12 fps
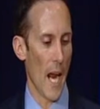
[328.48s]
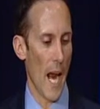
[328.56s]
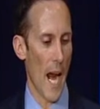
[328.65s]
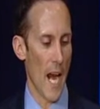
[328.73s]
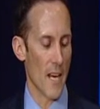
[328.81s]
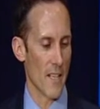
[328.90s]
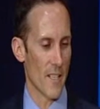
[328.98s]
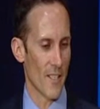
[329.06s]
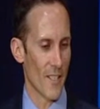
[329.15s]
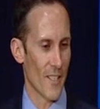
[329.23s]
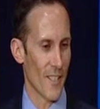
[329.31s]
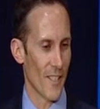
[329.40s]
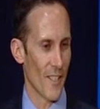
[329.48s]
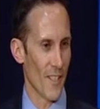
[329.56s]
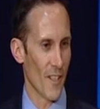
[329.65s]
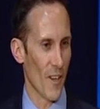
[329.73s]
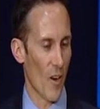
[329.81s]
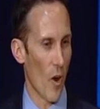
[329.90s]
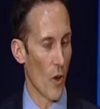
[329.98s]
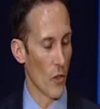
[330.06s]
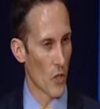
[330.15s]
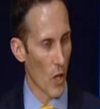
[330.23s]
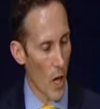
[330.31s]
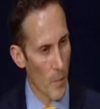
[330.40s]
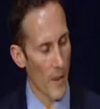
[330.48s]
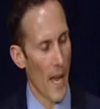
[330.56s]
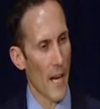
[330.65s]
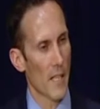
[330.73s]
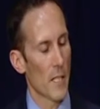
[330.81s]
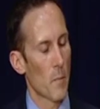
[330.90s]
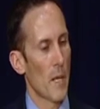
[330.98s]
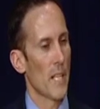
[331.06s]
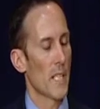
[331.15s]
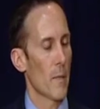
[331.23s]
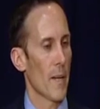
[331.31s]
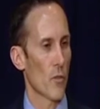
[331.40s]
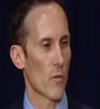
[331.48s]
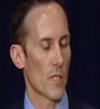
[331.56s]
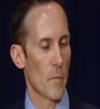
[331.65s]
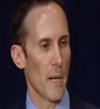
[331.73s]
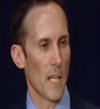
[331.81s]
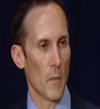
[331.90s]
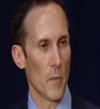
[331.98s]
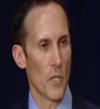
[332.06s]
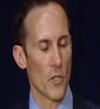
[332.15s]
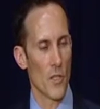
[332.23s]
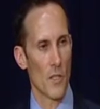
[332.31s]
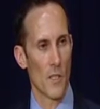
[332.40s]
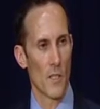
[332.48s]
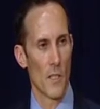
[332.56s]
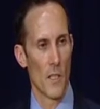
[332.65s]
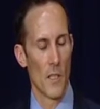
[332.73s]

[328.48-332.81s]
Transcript: And on top of that has been some extra spending measures.